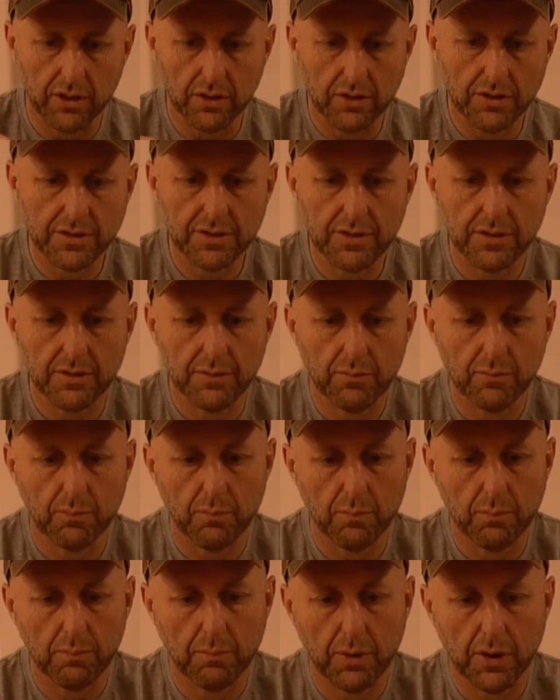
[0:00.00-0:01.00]
to loosen
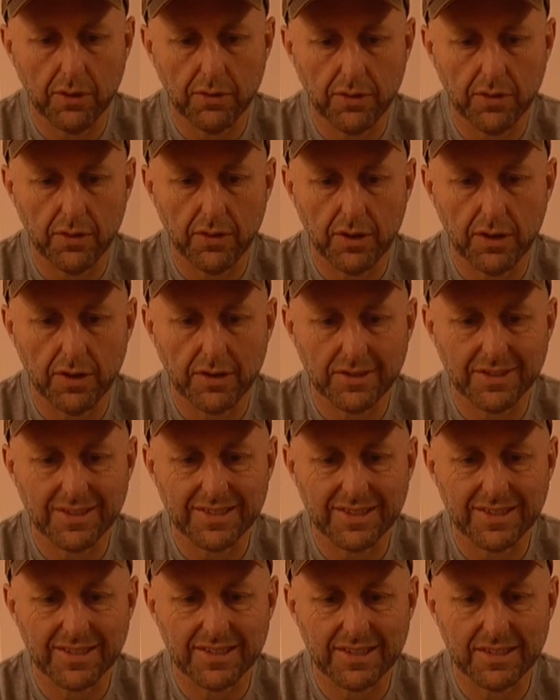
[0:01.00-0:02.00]
both of those
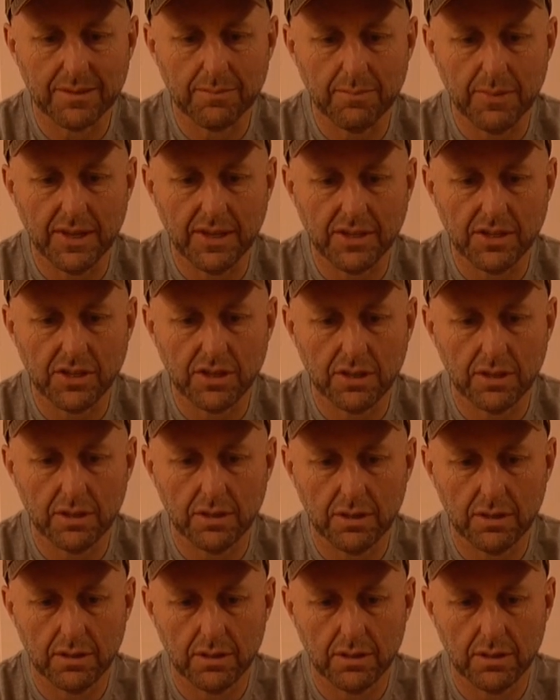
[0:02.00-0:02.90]
just a smidge.